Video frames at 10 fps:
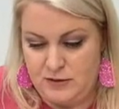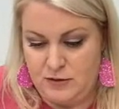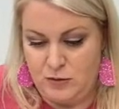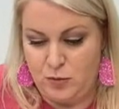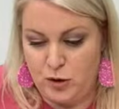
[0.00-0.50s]

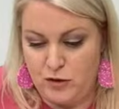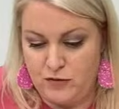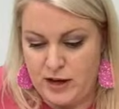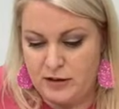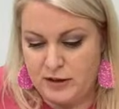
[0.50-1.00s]
the word
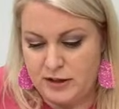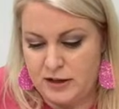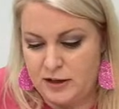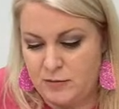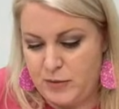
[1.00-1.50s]

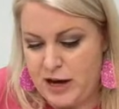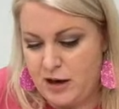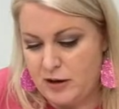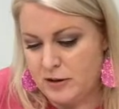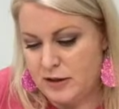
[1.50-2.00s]
Valentine
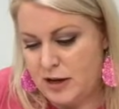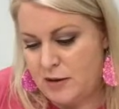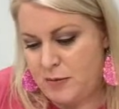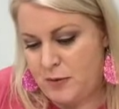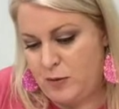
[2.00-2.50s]
back on top,